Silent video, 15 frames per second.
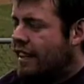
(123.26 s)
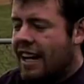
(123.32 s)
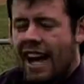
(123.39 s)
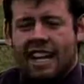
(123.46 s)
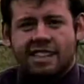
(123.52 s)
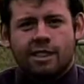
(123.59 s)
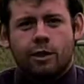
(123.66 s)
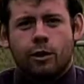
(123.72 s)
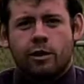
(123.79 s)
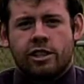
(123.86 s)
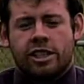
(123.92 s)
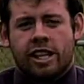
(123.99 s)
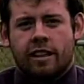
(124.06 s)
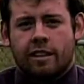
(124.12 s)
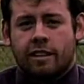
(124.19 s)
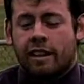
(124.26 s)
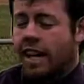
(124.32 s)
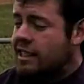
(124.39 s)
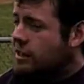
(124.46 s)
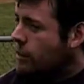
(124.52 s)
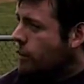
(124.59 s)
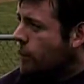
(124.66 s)

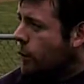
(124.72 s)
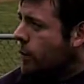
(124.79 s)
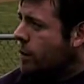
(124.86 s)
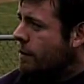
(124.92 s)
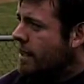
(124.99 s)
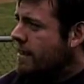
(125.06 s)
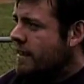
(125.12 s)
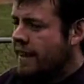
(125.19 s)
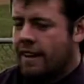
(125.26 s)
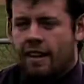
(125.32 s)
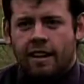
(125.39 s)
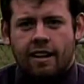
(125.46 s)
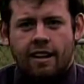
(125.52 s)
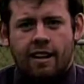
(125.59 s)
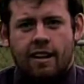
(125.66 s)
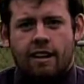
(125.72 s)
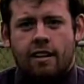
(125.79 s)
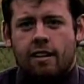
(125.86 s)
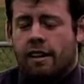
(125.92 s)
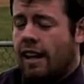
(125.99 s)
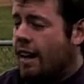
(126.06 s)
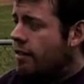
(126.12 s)
national tournament
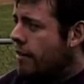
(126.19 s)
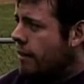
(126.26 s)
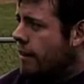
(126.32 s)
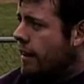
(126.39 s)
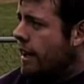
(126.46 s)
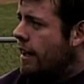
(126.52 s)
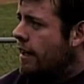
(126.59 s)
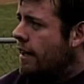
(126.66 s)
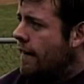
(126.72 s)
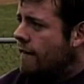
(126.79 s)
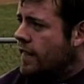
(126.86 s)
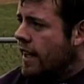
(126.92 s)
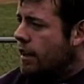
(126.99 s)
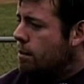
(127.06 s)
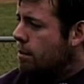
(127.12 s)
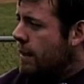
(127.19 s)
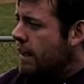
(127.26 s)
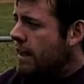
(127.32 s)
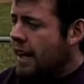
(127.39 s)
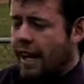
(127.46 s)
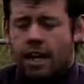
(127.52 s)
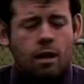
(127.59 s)
yesterday. They had a big
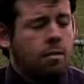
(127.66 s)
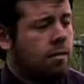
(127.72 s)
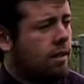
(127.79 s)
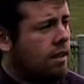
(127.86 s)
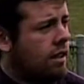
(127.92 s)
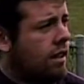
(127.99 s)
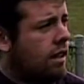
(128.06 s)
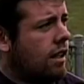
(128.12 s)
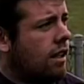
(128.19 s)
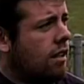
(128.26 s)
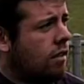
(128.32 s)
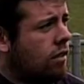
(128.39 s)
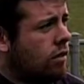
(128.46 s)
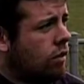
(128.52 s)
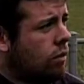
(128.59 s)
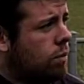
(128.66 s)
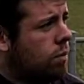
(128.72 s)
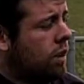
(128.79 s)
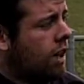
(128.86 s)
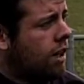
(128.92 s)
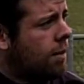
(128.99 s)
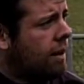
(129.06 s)
game.
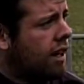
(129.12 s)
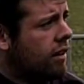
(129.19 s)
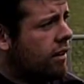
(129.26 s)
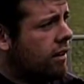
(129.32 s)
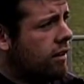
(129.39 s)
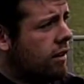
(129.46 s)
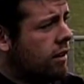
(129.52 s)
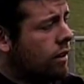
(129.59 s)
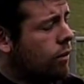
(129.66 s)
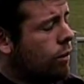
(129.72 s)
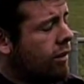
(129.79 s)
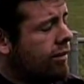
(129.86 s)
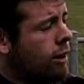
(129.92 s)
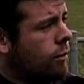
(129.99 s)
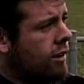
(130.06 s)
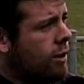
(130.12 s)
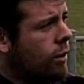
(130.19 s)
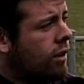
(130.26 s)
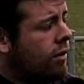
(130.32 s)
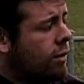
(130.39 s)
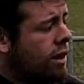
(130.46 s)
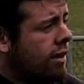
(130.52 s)
We'll start with you
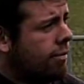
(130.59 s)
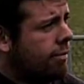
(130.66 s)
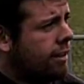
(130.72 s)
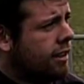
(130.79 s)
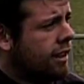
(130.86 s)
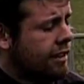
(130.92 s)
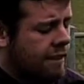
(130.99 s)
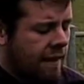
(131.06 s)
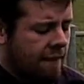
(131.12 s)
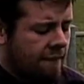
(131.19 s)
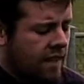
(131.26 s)
with this one, Clint.